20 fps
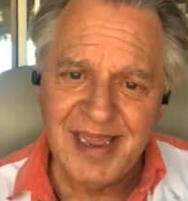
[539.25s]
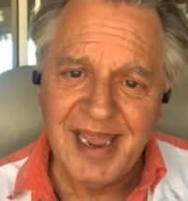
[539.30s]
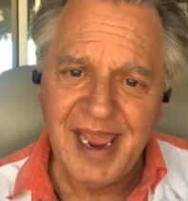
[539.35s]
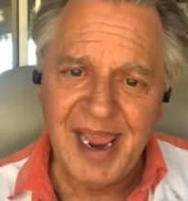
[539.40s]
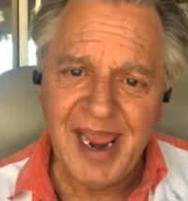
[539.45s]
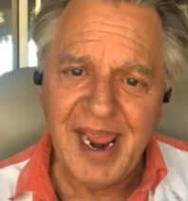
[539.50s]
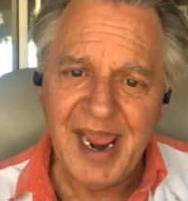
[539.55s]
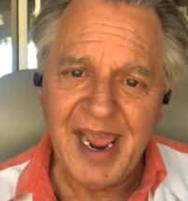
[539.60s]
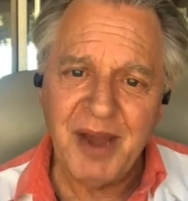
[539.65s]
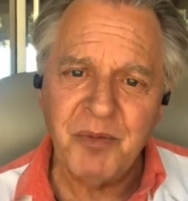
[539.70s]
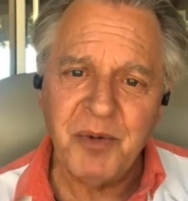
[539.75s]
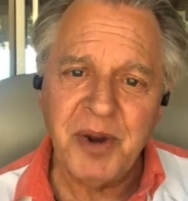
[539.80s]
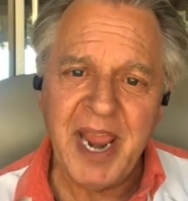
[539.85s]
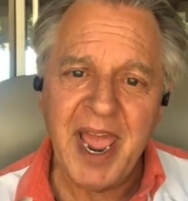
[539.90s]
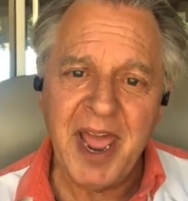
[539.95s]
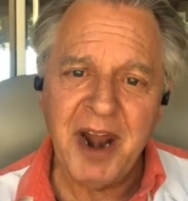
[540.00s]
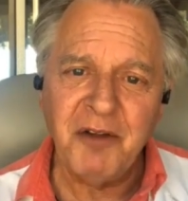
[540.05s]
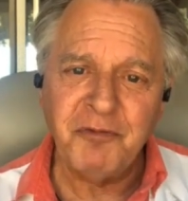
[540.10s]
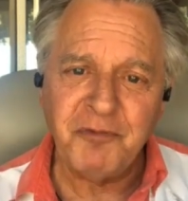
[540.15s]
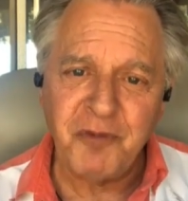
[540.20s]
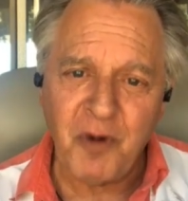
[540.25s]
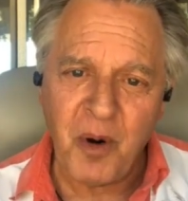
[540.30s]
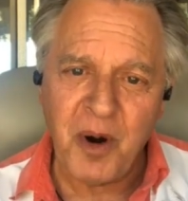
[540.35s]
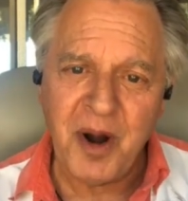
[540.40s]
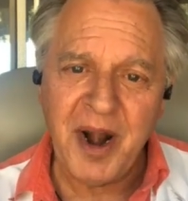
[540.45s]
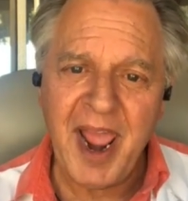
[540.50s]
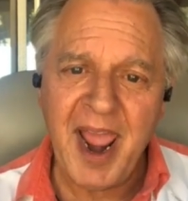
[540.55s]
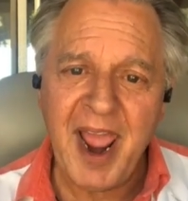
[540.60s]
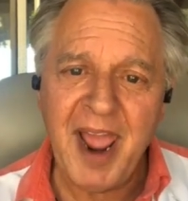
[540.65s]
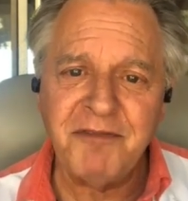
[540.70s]
And we had a
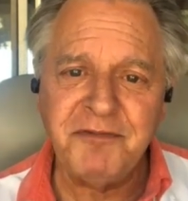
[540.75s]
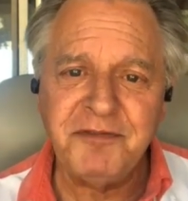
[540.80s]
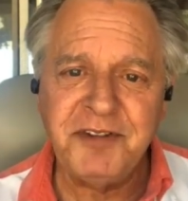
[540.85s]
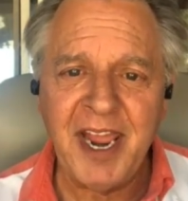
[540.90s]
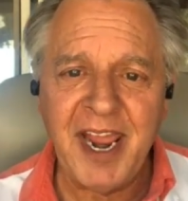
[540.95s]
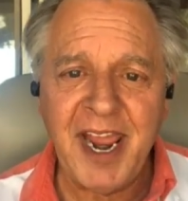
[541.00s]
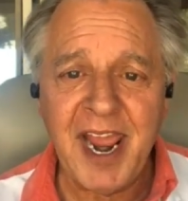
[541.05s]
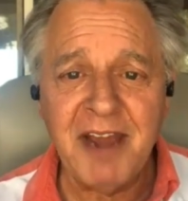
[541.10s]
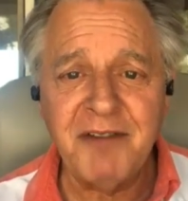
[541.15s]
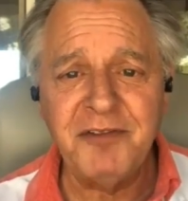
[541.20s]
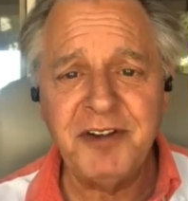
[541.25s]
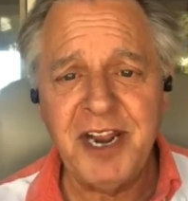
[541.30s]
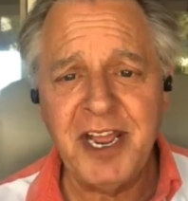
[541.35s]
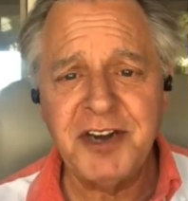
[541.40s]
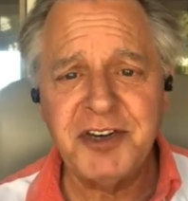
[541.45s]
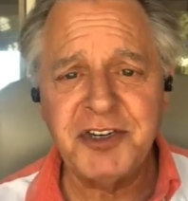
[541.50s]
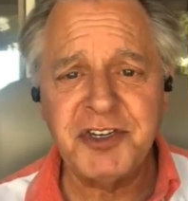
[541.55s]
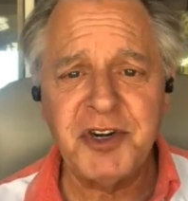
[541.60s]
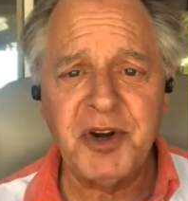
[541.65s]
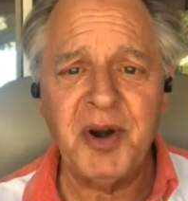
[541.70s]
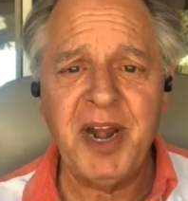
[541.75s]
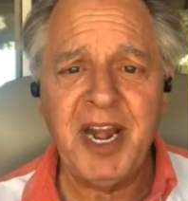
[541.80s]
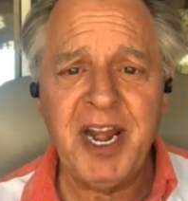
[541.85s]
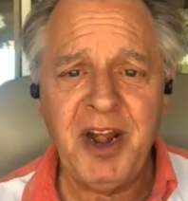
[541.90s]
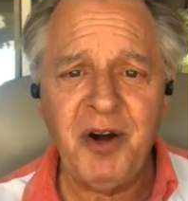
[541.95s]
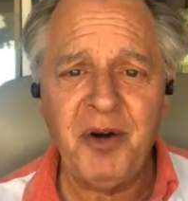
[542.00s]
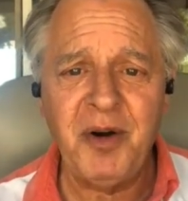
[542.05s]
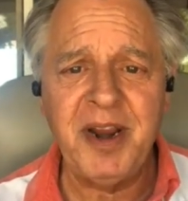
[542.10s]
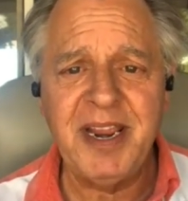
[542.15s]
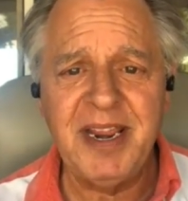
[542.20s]
4.5-day evidentiary
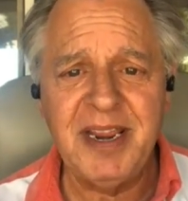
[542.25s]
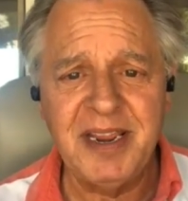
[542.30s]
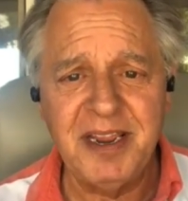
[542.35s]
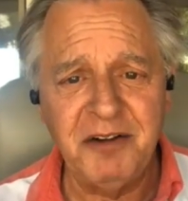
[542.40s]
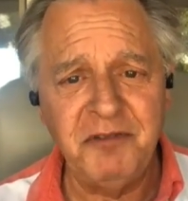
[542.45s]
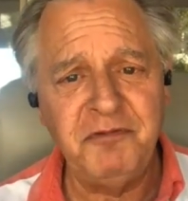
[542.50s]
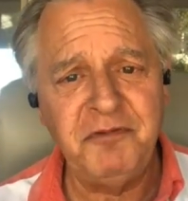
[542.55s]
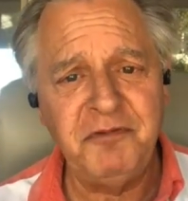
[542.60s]
hearing in